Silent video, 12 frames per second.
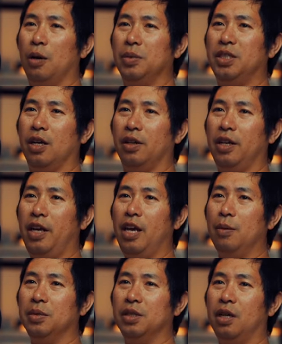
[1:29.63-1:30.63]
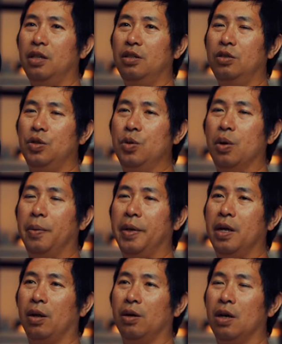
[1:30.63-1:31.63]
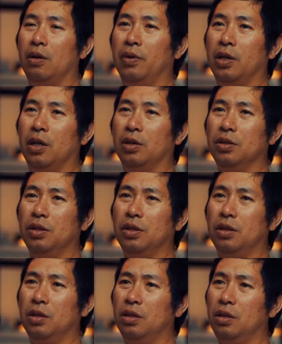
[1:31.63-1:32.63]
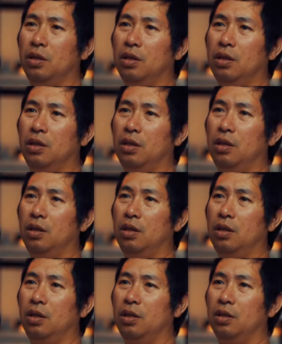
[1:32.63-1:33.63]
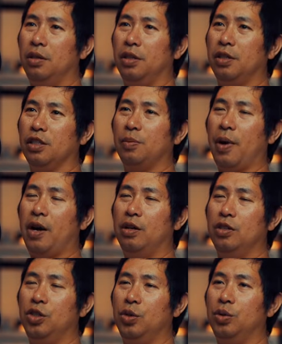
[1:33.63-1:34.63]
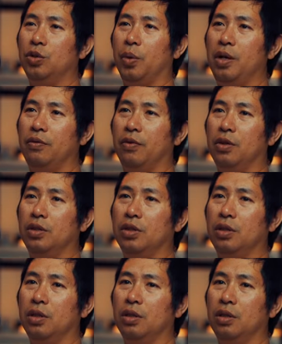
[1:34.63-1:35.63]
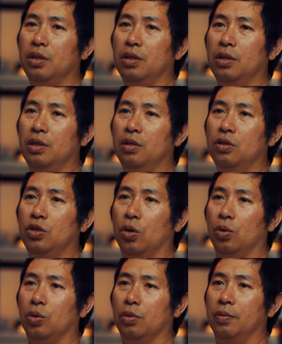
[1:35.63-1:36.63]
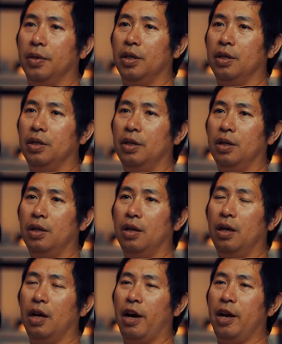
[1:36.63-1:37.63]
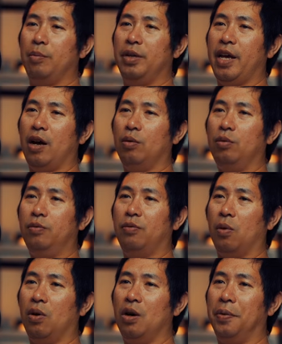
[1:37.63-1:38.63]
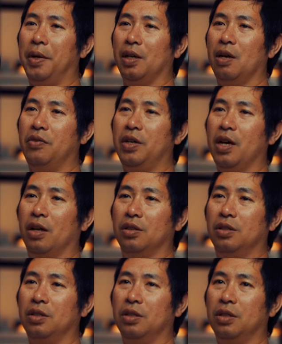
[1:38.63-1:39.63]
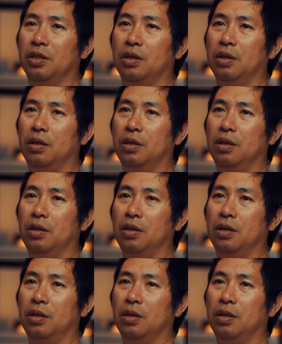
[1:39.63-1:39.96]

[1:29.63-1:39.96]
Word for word: I'm selling Amazon two hundred dollar covered calls. These expire June twenty-first. Total return, I am down four hundred eleven dollars.